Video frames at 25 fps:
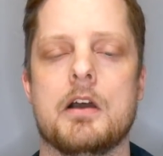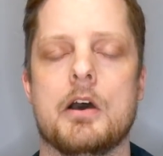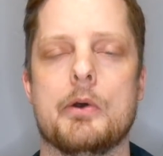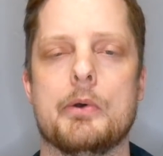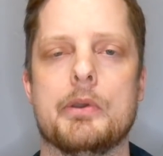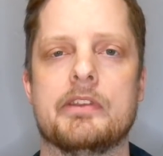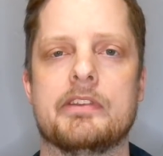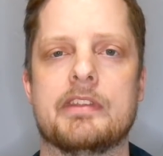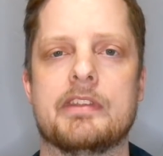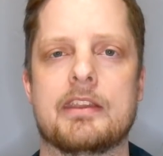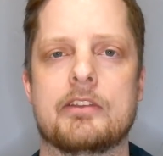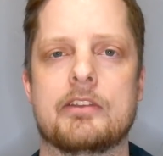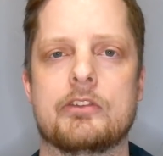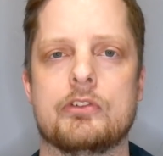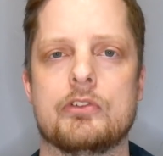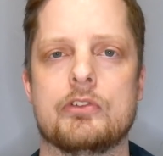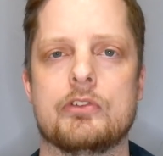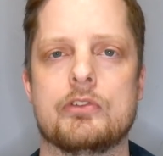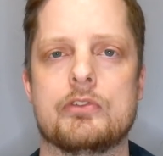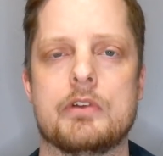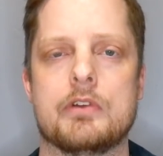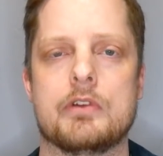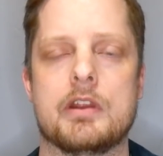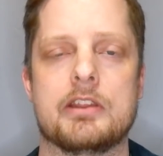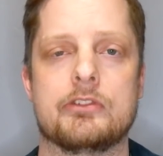always
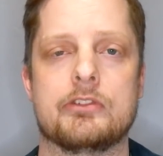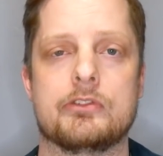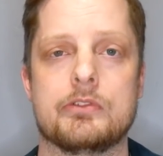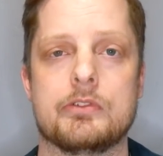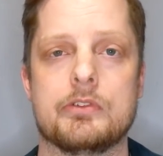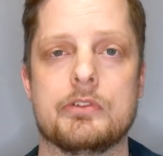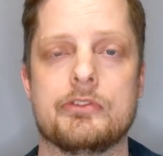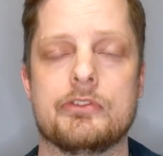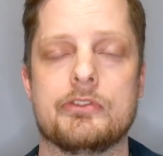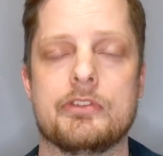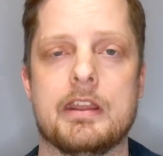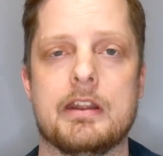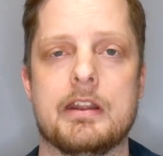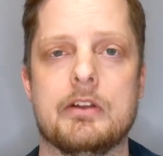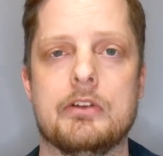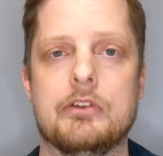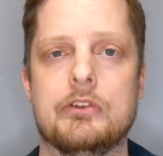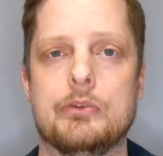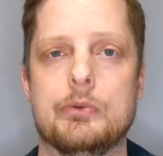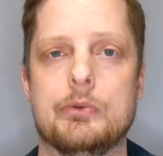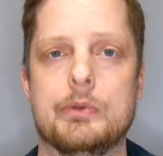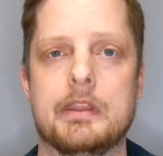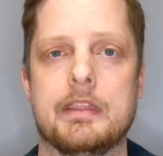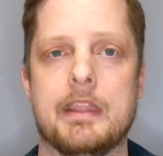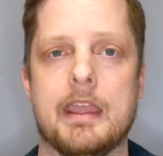extraterrestrials that are
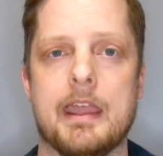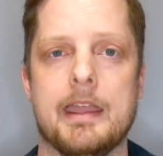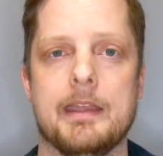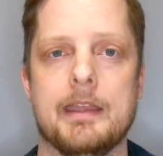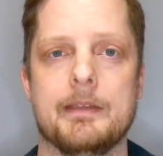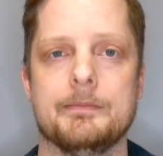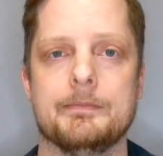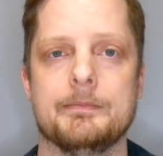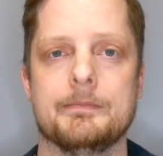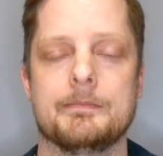doing that.